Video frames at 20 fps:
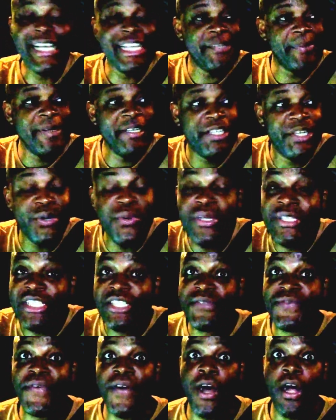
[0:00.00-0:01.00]
has been doing
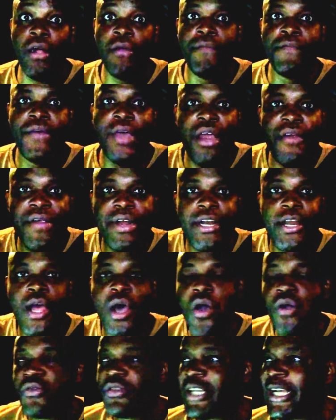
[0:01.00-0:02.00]
this for a very
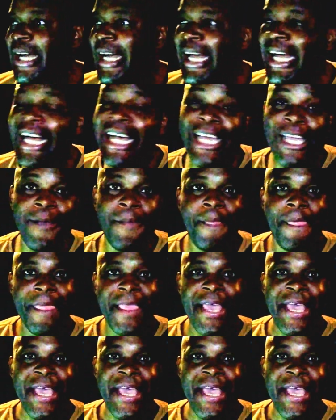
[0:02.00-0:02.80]
long time.